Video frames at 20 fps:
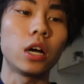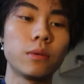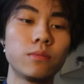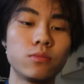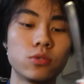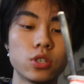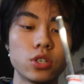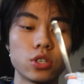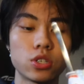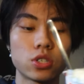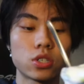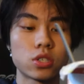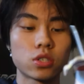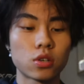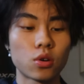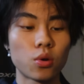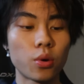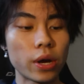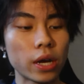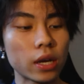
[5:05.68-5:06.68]
I'm
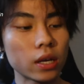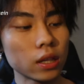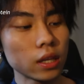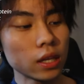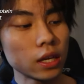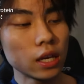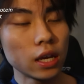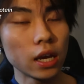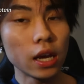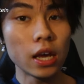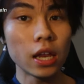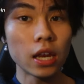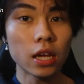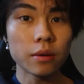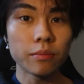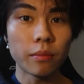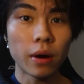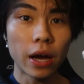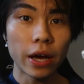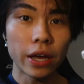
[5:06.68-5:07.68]
just quickly
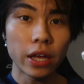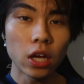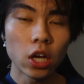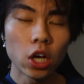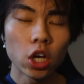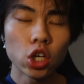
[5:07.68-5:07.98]
eating my